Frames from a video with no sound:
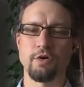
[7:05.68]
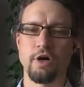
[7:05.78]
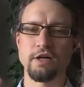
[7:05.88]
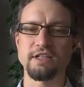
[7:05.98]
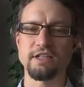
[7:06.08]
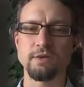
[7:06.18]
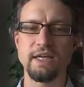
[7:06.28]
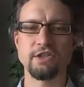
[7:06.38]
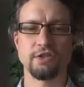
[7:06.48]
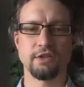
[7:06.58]

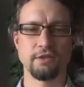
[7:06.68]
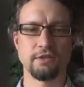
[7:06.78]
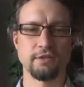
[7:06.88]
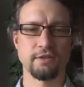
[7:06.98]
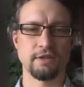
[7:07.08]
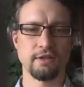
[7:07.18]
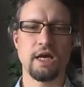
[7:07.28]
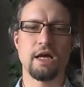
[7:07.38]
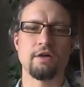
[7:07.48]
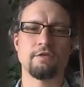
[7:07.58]
articulation
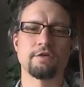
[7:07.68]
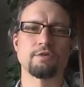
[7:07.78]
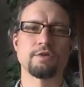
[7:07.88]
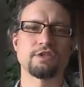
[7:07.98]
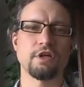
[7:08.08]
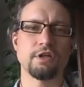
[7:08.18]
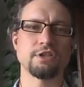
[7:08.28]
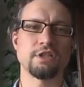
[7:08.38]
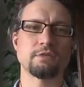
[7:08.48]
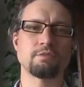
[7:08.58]
of
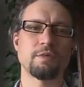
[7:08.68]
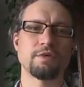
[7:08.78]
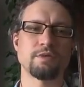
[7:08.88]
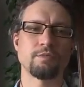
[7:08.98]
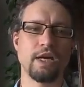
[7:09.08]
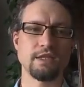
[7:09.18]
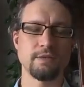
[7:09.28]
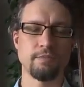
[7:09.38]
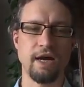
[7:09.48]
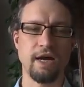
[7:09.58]
Christology is what was
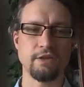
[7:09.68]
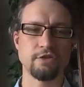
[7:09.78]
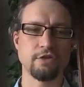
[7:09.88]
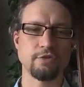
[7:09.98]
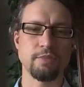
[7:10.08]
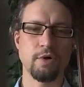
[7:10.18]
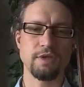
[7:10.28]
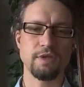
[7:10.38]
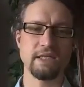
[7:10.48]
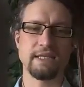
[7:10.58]
embraced by the church, both
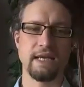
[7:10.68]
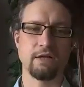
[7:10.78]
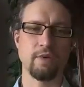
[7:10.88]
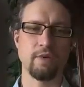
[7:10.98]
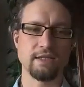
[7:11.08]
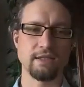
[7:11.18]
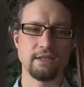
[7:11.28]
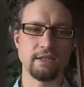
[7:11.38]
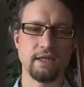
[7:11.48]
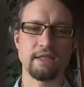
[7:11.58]
East and West,
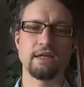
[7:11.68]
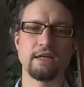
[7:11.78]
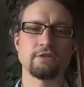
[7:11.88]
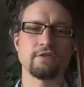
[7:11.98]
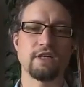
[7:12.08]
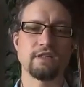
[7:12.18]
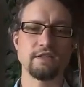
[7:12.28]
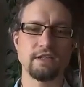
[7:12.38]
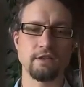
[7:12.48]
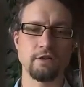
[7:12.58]
at the Council of
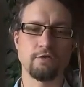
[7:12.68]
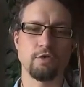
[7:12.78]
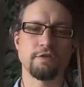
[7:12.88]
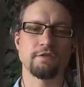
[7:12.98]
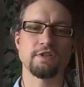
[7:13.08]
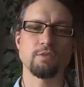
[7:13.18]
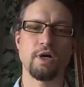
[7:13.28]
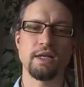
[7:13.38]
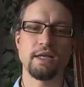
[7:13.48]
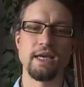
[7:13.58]
Chalcedon in
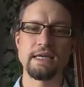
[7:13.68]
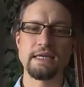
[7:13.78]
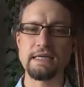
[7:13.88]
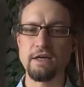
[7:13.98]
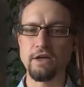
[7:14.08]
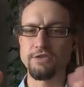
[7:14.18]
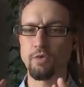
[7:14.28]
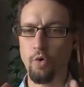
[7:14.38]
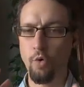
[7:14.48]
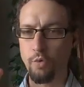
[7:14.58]
451. He
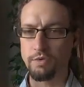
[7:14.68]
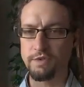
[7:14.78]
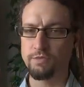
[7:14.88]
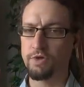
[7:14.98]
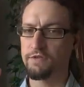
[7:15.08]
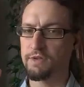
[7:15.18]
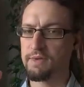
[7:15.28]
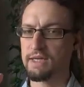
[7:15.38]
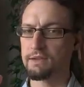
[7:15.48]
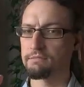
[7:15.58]
also was one of the
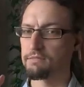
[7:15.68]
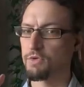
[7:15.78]
main